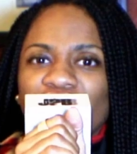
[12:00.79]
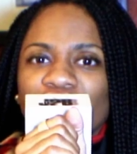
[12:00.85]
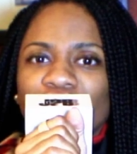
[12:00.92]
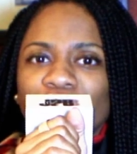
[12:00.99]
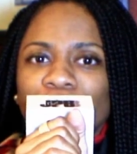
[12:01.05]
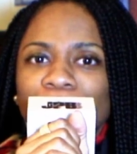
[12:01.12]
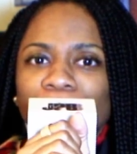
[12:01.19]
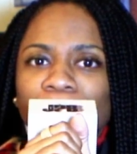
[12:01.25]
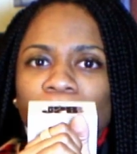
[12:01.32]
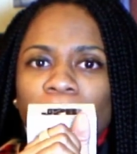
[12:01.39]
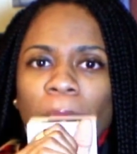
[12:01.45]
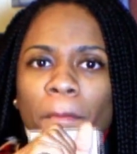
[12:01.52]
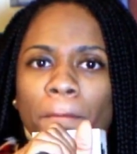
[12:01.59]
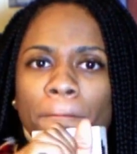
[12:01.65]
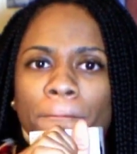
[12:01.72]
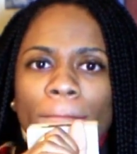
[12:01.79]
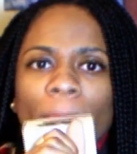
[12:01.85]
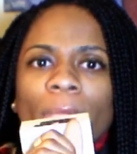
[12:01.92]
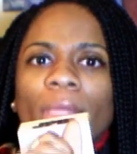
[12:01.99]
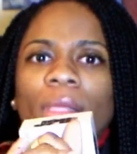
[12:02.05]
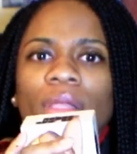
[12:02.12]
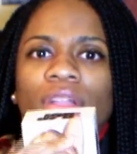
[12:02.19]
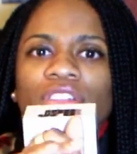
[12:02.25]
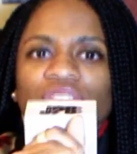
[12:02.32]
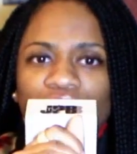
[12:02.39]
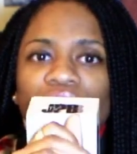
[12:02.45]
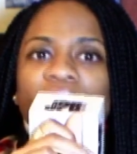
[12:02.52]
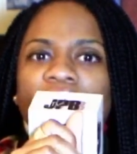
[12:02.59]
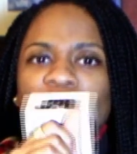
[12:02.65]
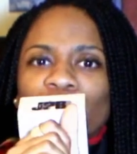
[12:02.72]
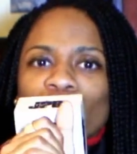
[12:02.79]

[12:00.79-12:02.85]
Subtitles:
heard. I